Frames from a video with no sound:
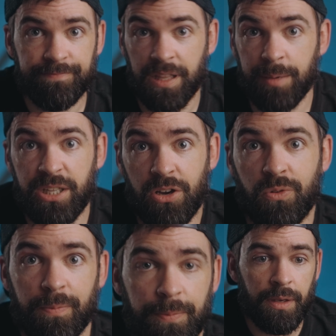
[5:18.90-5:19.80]
Let me know.
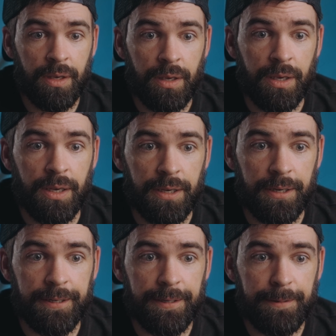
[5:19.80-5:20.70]

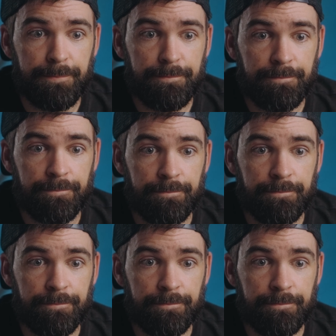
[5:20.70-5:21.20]
Um,